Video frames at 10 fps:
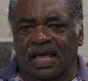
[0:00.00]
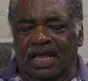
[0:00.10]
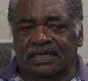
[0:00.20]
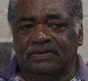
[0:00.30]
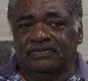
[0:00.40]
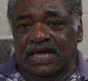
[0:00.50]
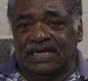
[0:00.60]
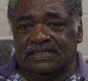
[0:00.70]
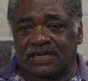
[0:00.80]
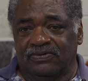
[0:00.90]
I lived, like
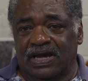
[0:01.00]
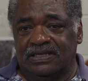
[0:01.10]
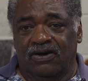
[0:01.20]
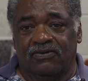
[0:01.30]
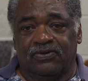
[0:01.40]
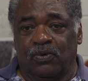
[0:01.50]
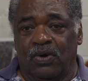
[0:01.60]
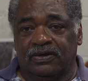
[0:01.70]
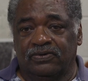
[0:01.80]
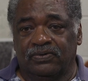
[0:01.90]
I say, right there off of
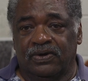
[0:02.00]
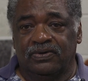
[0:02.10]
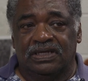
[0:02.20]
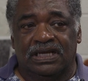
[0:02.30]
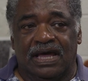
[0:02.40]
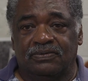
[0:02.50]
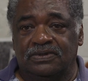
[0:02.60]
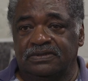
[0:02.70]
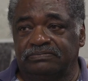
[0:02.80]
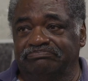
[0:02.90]
Quanda Road, and I
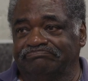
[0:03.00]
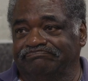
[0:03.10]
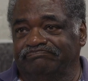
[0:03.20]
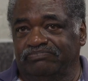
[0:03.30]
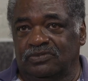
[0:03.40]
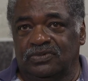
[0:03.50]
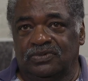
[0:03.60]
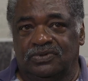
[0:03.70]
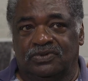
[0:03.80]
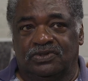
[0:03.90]
was
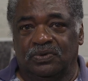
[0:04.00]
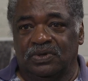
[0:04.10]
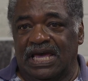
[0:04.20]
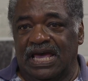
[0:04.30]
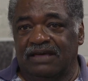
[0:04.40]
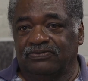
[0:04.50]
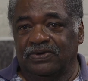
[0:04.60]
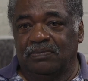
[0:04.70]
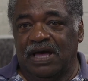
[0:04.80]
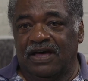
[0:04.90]
2.5,
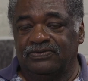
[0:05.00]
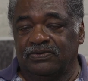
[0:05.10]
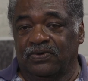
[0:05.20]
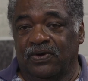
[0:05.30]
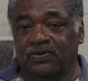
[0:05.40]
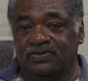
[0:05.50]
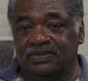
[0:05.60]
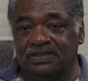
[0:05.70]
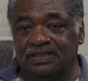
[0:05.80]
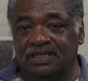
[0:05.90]
3 miles from
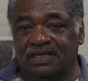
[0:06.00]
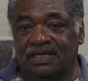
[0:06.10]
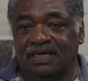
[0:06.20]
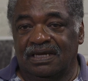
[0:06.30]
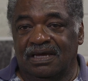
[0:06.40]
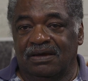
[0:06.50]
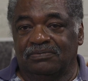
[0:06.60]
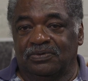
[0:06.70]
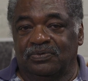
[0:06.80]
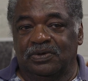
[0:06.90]
Groveton.
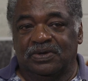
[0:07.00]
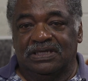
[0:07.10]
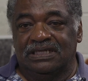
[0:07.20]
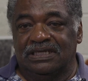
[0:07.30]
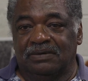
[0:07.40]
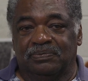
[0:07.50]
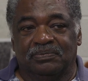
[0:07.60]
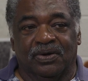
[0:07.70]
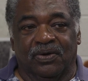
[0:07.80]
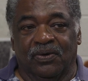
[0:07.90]
But we were getting up
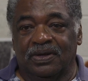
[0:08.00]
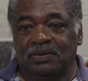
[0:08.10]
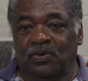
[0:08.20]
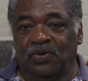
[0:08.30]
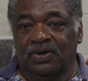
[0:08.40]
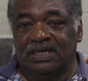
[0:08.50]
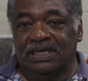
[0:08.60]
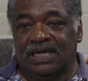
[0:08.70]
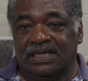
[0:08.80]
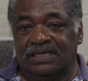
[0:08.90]
early
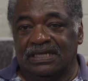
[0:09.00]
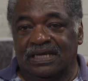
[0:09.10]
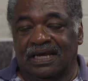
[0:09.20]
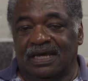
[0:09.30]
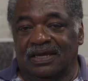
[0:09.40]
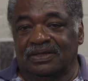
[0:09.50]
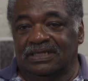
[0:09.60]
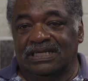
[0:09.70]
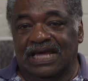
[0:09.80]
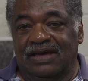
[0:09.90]
morning, and you
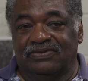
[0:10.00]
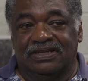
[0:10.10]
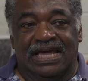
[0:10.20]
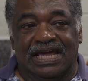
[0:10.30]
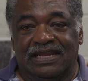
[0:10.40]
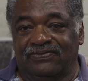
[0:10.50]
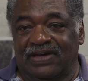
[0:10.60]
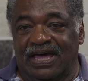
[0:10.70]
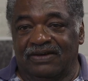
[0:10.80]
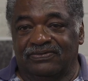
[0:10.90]
didn't have a
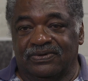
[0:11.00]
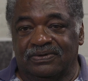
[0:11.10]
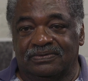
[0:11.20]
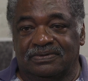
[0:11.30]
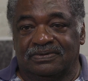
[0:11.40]
95 or